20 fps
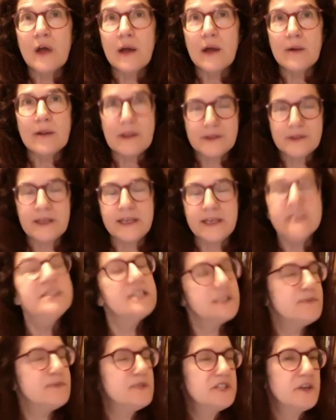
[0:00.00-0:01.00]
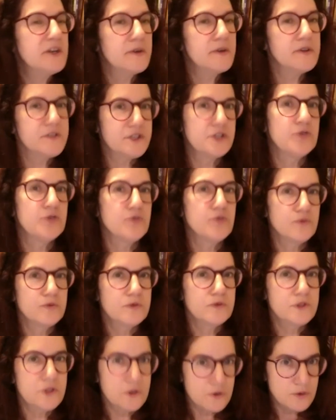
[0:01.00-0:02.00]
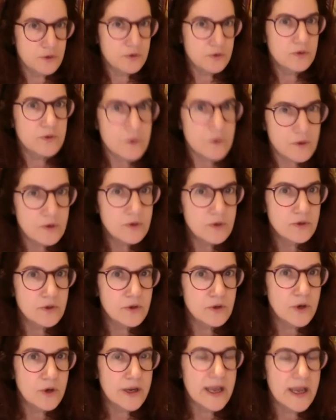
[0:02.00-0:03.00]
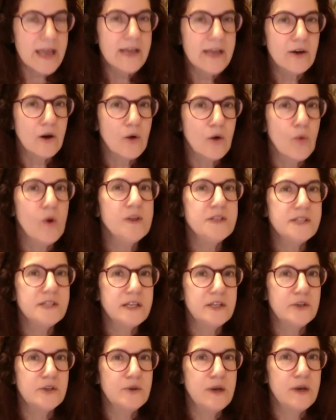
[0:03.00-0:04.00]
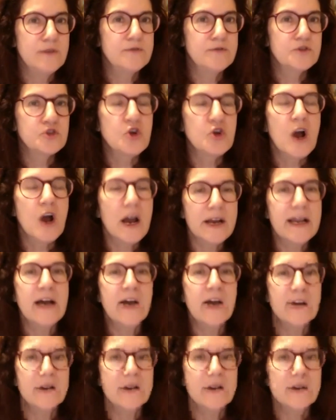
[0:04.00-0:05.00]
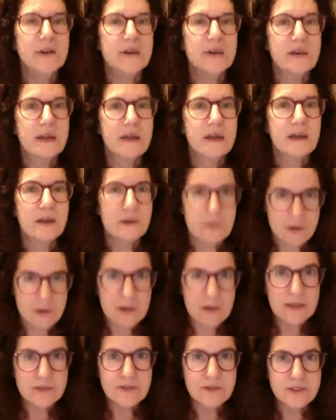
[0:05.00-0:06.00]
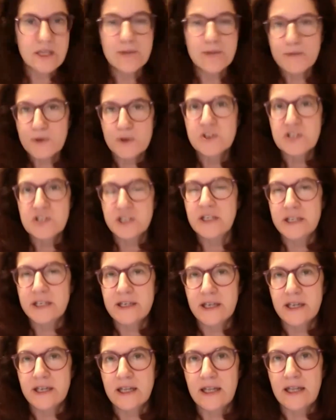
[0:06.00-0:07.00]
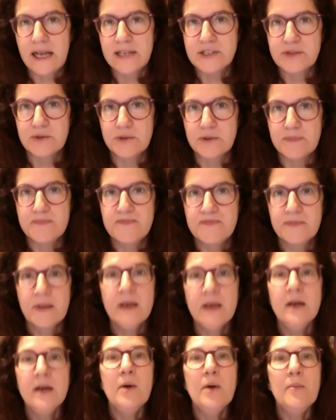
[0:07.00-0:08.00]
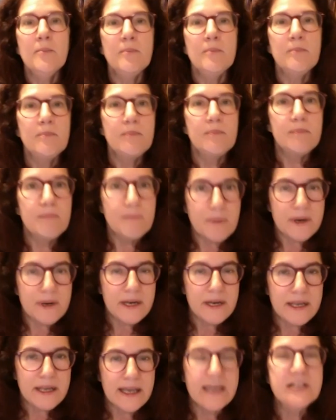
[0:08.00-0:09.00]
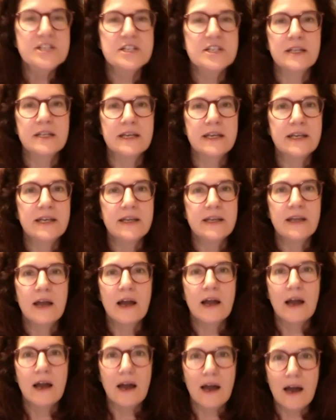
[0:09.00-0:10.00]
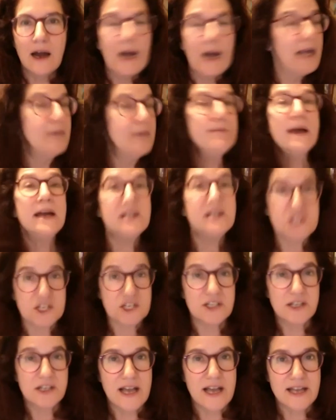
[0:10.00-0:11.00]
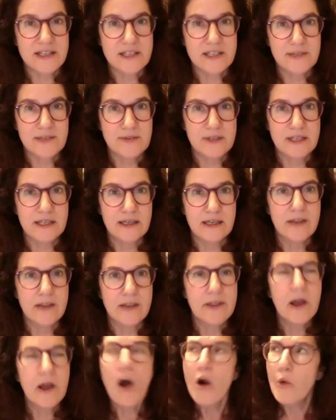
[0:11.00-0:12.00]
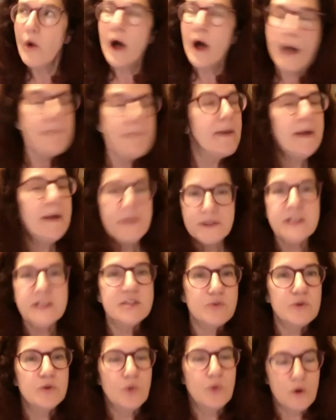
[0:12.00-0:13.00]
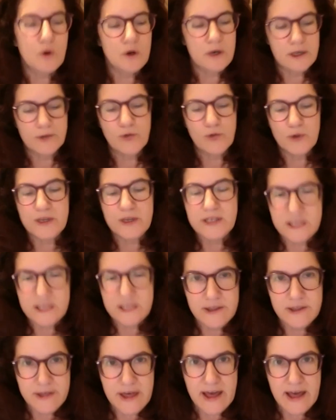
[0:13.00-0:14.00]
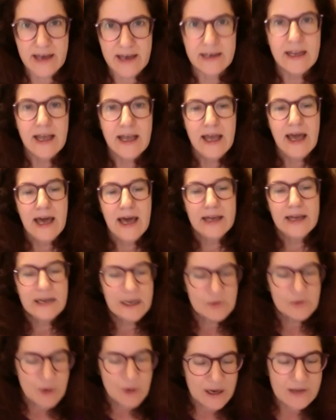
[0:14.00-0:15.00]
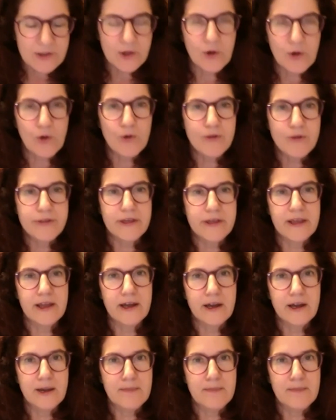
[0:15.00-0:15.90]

the easiest materials to create are ones that you have tried out in some version in a classroom. But occasionally I imagine an activity and I think, oh, well, I bet this would work if we did that. And I write the whole thing up,